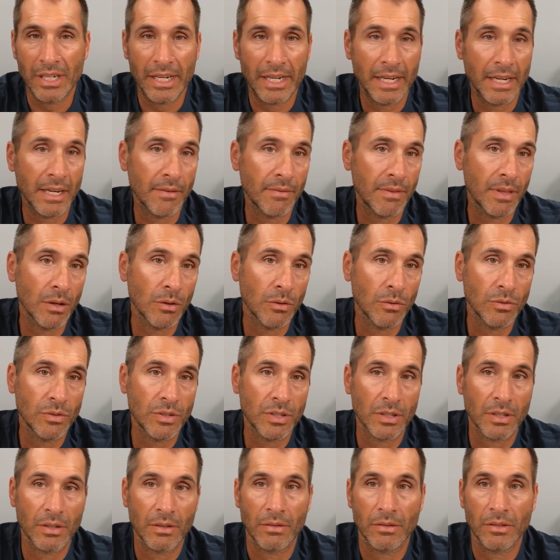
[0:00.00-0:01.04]
in any of
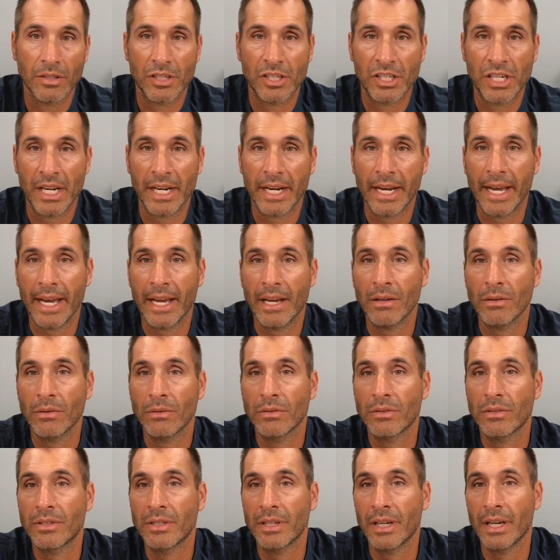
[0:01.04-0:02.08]
those, check out
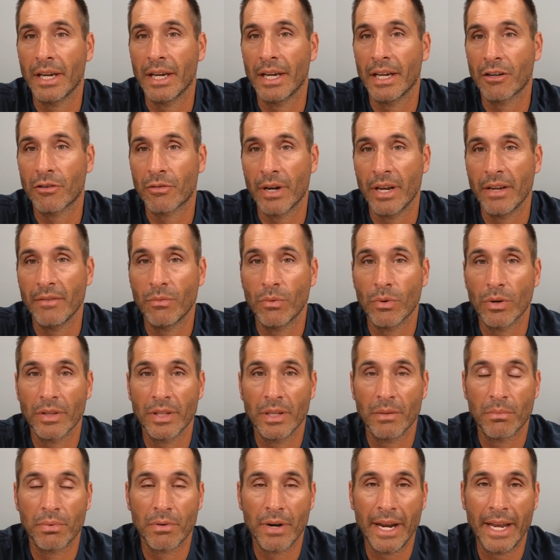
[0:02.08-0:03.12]
uh,
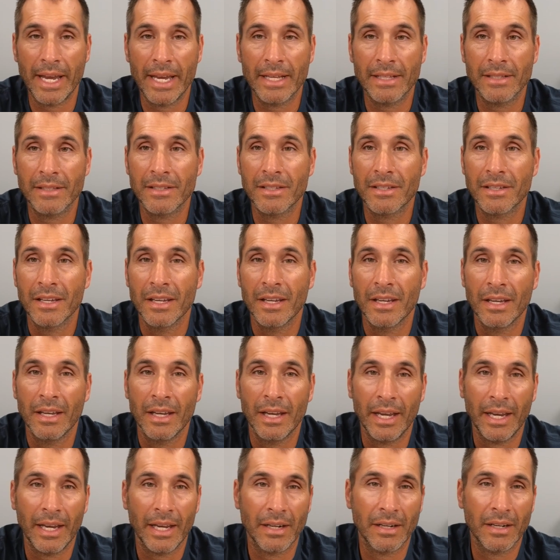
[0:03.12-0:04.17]
Craveworthy Brands.
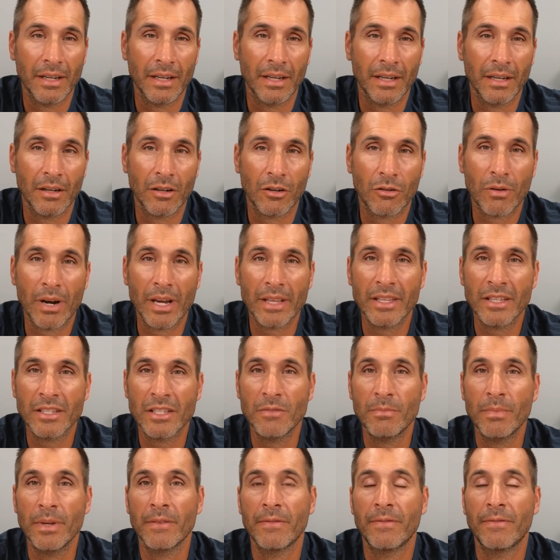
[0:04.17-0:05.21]
And uh, Greg, this
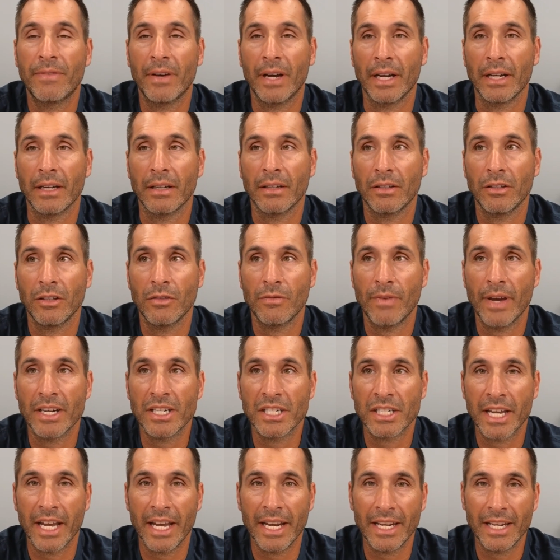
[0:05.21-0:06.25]
has been fun. You've
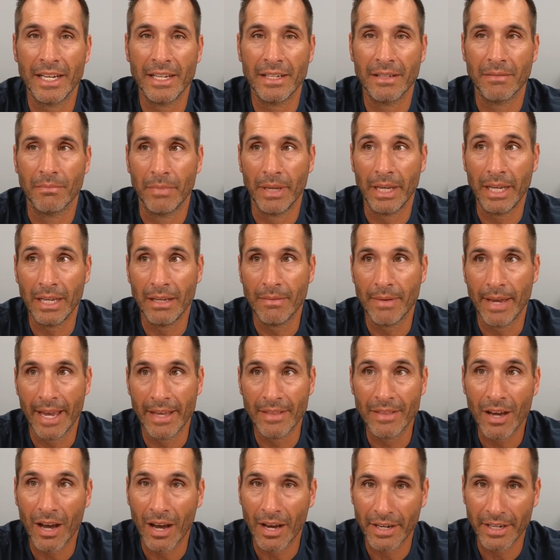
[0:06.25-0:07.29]
educated me
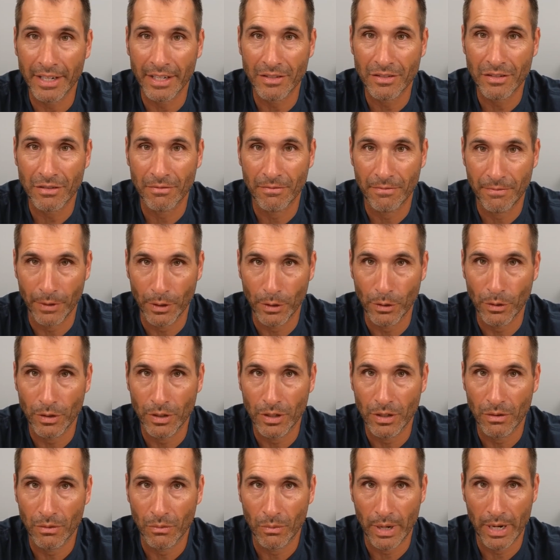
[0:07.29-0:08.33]
and the audience on
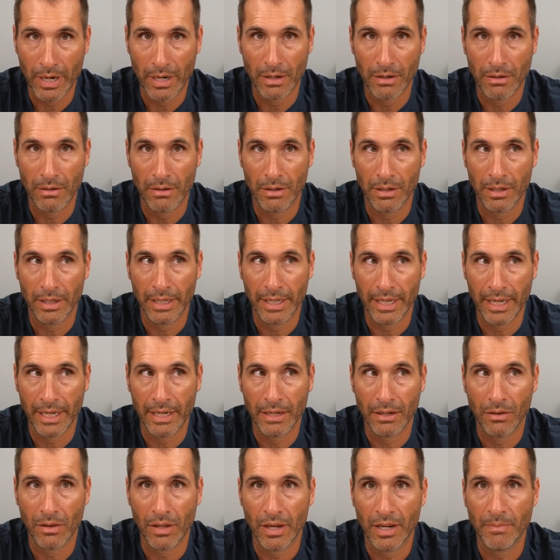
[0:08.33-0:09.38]
food where, again,
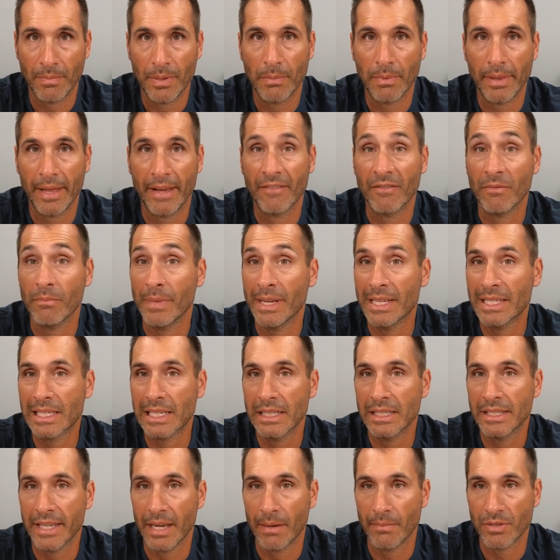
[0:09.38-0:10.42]
a lot of people have
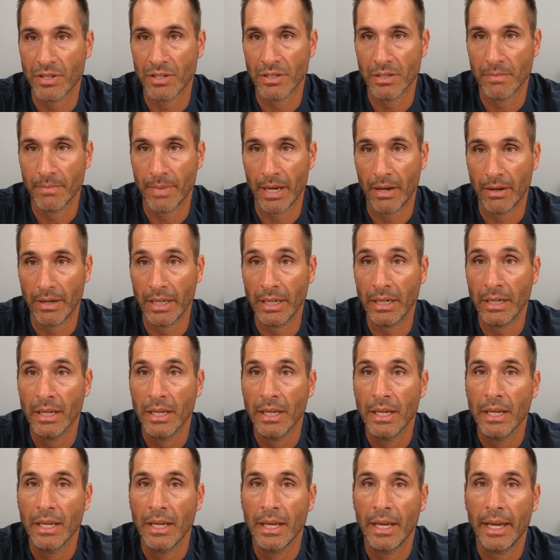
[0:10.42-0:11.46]
misconceptions about it
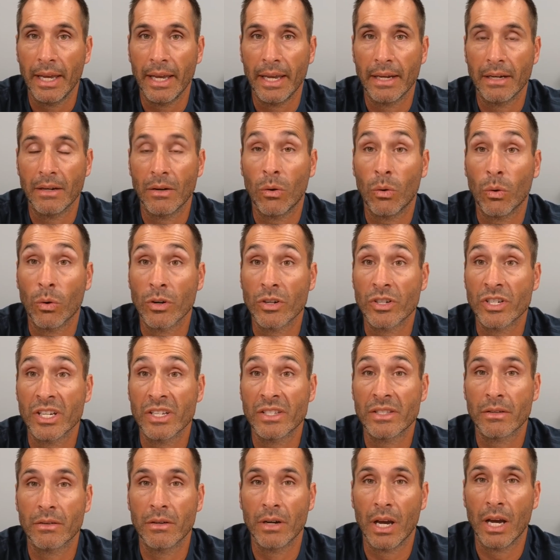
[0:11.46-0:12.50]
and or
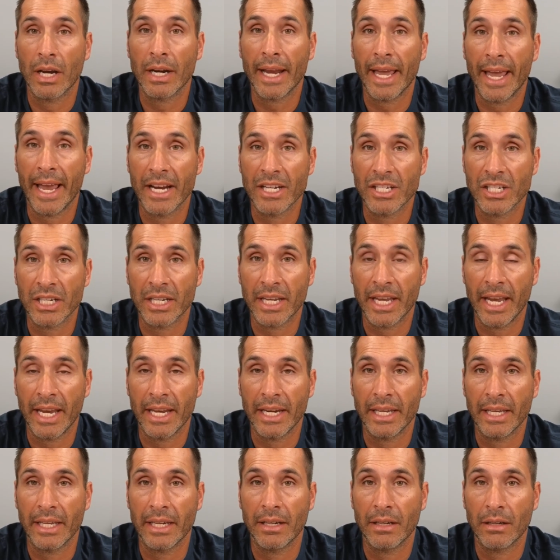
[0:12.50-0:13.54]
just they're not
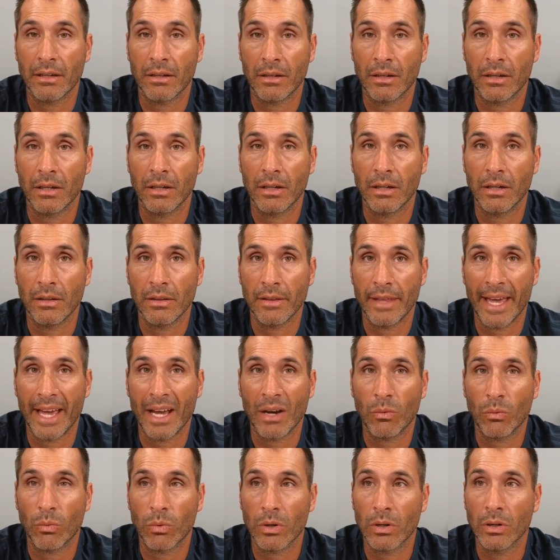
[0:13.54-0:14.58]
educated on
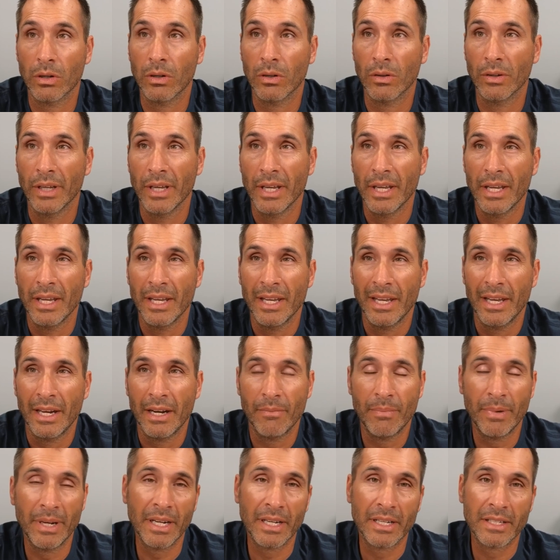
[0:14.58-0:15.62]
that world. And
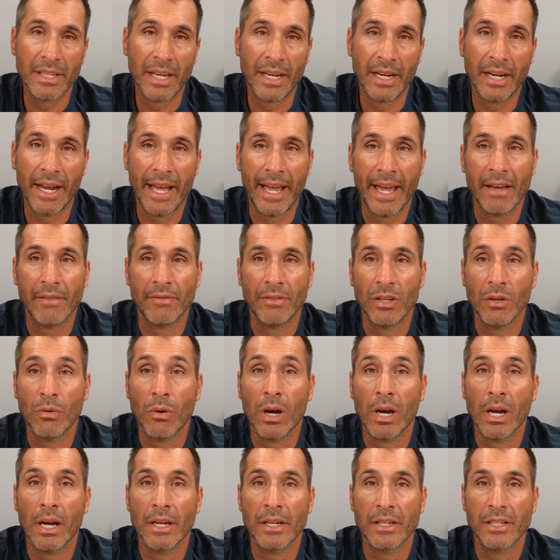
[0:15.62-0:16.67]
I've been excited to have you
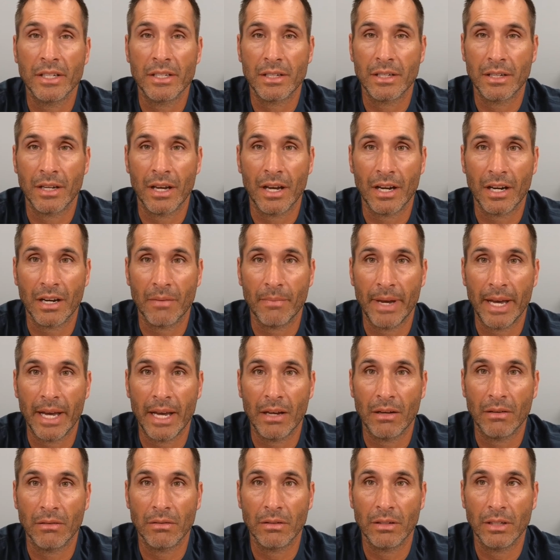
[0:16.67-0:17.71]
on just to talk
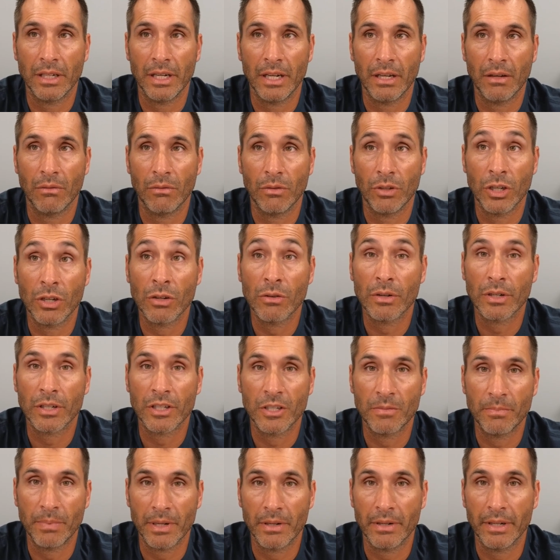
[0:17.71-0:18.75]
about, you know, your
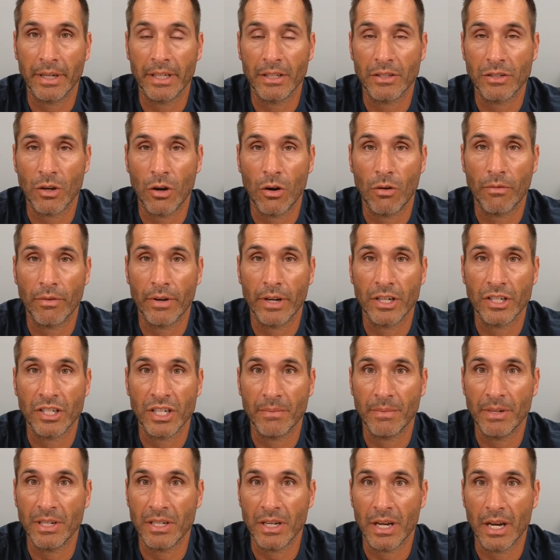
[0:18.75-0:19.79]
experience over at
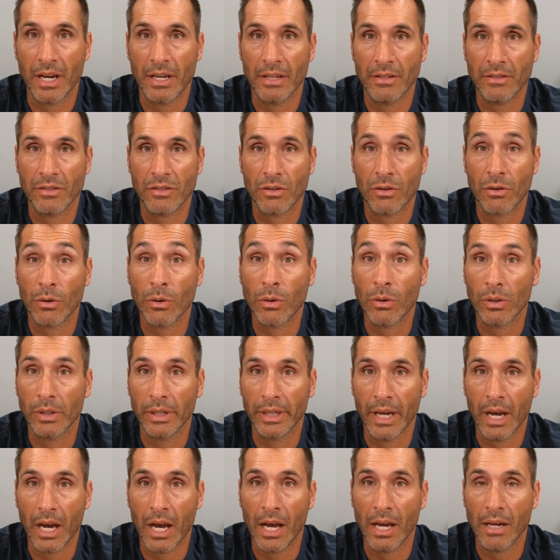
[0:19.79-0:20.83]
Jimmy John's
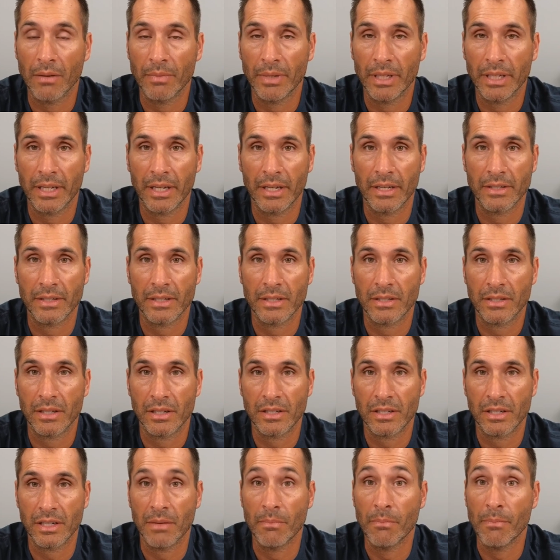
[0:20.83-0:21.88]
early on, because it's
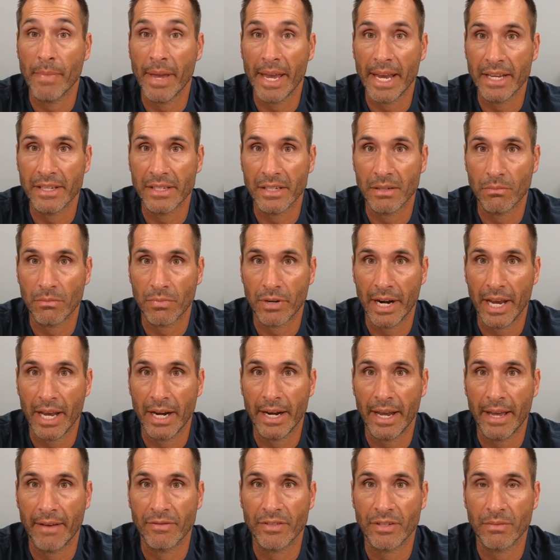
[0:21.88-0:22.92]
such an amazing
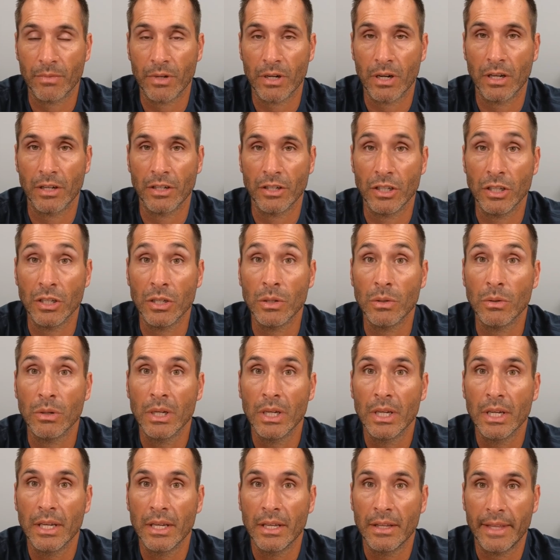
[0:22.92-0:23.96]
brand to have someone on you
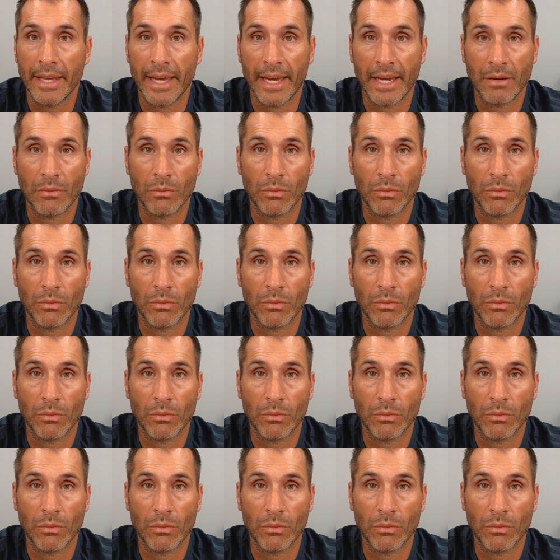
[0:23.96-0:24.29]
that